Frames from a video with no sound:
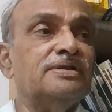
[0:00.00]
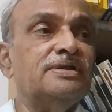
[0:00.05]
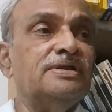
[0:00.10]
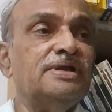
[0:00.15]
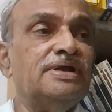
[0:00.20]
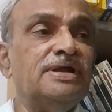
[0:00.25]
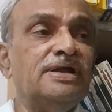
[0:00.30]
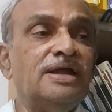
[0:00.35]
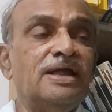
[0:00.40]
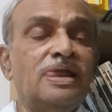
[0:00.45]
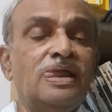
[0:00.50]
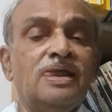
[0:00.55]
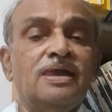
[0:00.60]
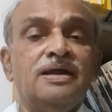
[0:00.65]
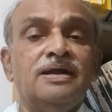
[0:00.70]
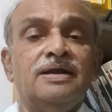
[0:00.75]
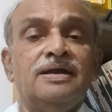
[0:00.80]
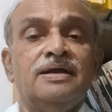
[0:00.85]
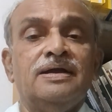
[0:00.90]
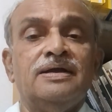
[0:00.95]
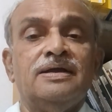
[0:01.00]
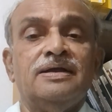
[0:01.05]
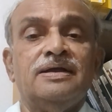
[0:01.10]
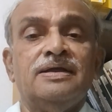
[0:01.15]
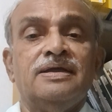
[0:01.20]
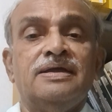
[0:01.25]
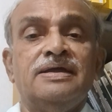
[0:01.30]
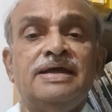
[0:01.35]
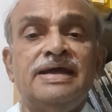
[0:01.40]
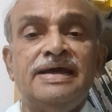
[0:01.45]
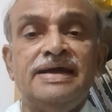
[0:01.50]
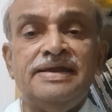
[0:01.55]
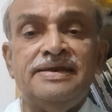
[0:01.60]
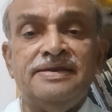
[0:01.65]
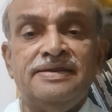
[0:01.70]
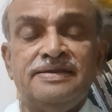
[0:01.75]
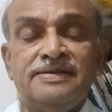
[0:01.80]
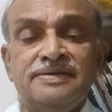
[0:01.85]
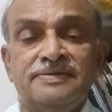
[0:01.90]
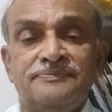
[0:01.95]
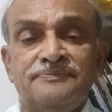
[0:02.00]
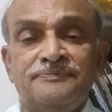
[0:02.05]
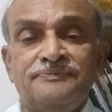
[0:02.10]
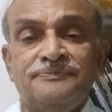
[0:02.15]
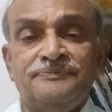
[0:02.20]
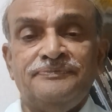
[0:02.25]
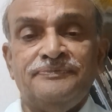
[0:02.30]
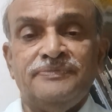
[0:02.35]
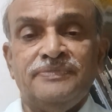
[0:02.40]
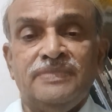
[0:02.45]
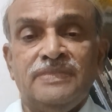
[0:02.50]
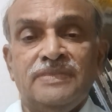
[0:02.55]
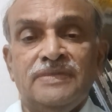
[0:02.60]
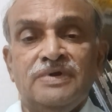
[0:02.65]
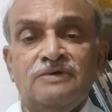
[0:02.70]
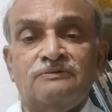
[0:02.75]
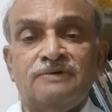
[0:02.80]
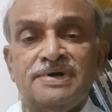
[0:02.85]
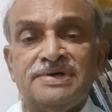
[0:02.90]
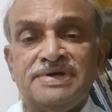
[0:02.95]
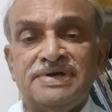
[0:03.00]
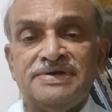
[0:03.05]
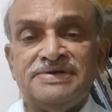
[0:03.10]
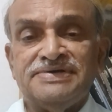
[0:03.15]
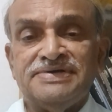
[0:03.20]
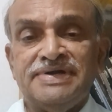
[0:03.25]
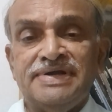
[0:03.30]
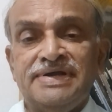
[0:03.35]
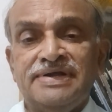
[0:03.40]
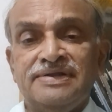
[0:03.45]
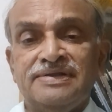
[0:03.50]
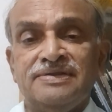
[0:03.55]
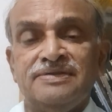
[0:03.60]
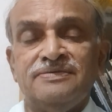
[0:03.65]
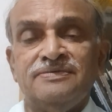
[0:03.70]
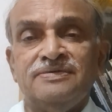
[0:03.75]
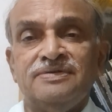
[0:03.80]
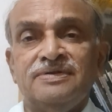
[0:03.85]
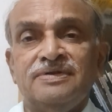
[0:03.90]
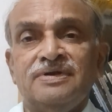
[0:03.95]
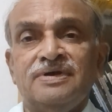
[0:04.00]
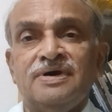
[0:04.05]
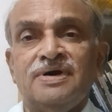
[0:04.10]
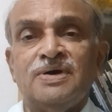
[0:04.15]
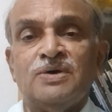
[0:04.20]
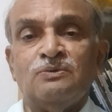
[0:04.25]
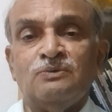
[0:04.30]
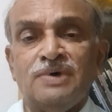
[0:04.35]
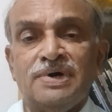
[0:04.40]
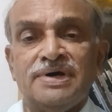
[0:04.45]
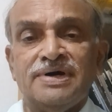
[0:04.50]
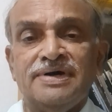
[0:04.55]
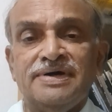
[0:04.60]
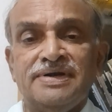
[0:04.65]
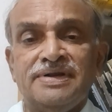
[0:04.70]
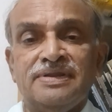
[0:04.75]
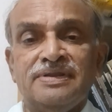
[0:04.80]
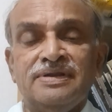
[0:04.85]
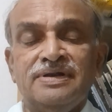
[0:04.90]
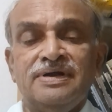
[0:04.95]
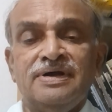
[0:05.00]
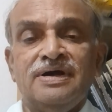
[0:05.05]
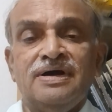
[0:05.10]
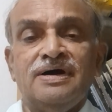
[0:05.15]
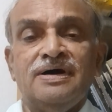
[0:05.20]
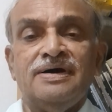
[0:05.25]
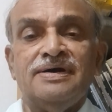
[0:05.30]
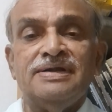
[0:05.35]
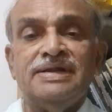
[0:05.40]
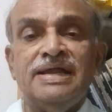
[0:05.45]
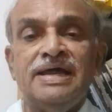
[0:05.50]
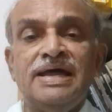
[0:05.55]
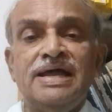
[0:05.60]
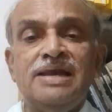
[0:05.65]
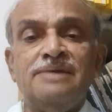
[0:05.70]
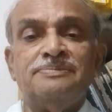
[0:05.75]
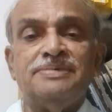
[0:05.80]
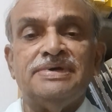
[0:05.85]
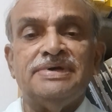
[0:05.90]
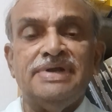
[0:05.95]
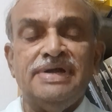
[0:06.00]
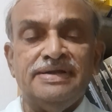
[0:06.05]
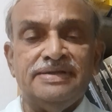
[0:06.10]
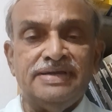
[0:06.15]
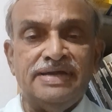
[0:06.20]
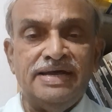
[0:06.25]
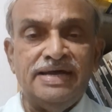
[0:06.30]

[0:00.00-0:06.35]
the canes, walking sticks, or walkers, or take the